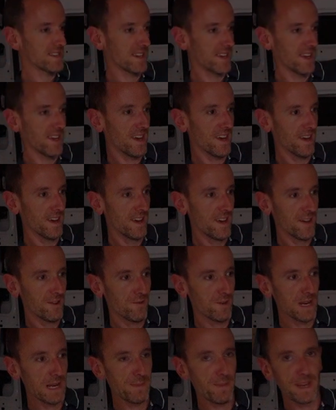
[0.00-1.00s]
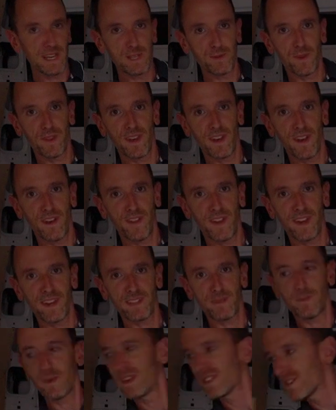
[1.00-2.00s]
in here, really pleased with it. I think it's
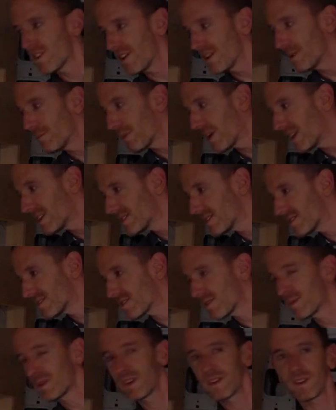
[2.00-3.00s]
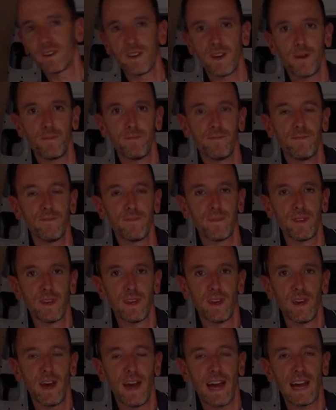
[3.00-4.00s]
a bit tight in places, so we can
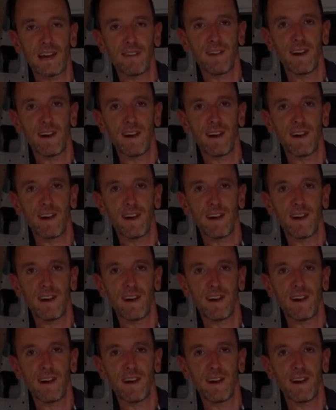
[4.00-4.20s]
hack